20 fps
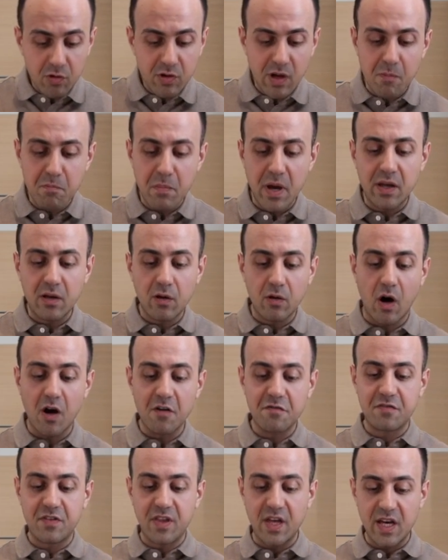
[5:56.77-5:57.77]
the middle
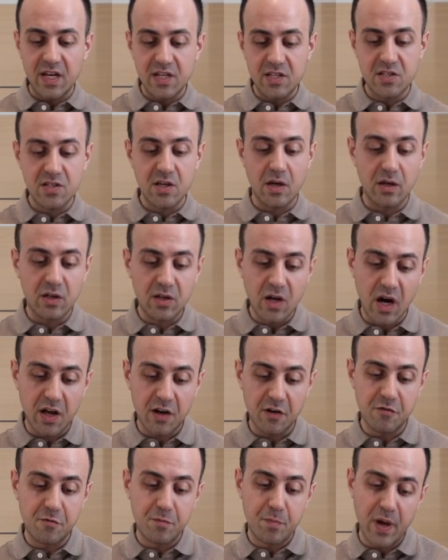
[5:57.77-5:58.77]
of this cut
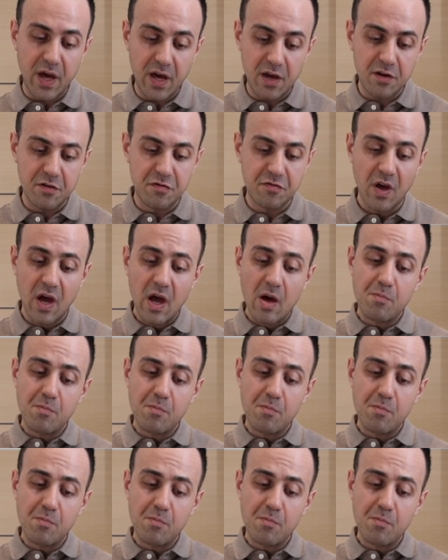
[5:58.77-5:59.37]
of beef,